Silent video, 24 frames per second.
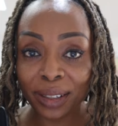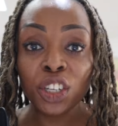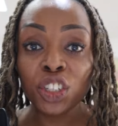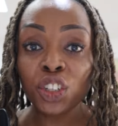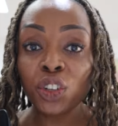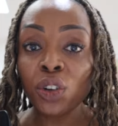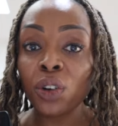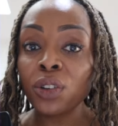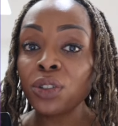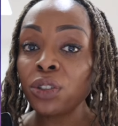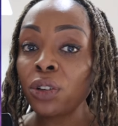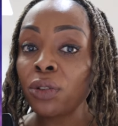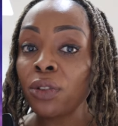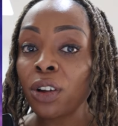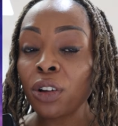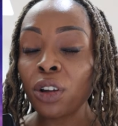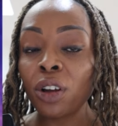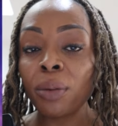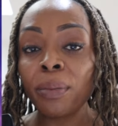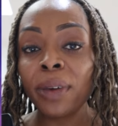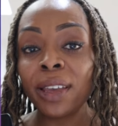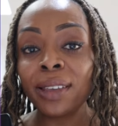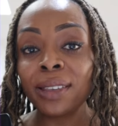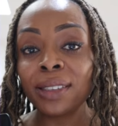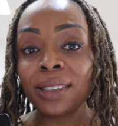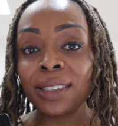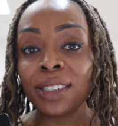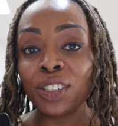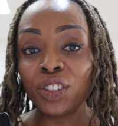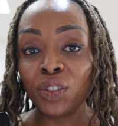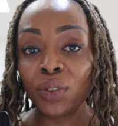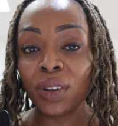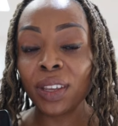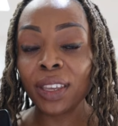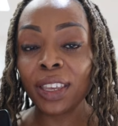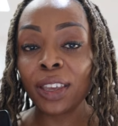She also recommends
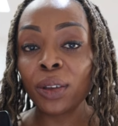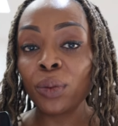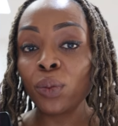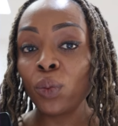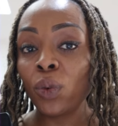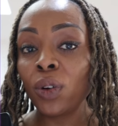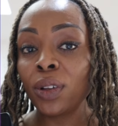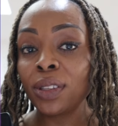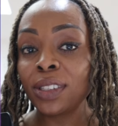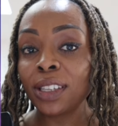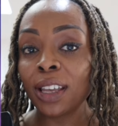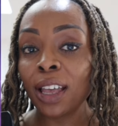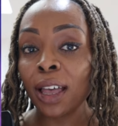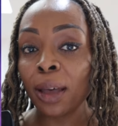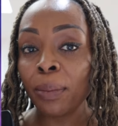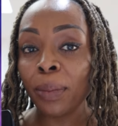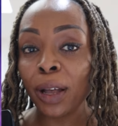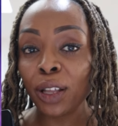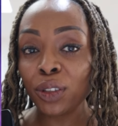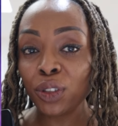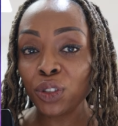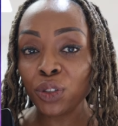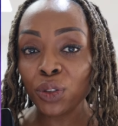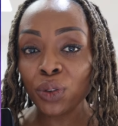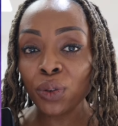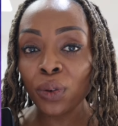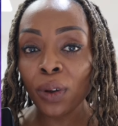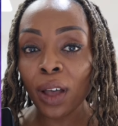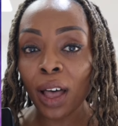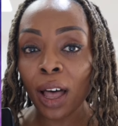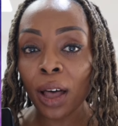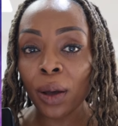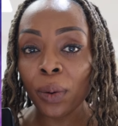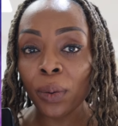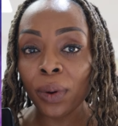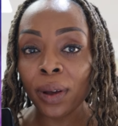drinking water about 2
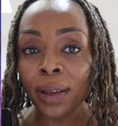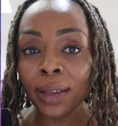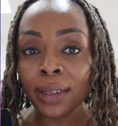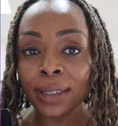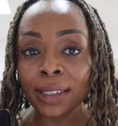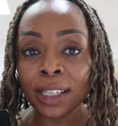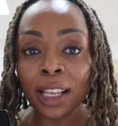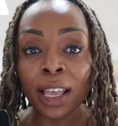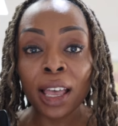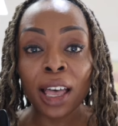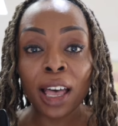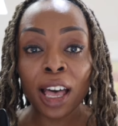hours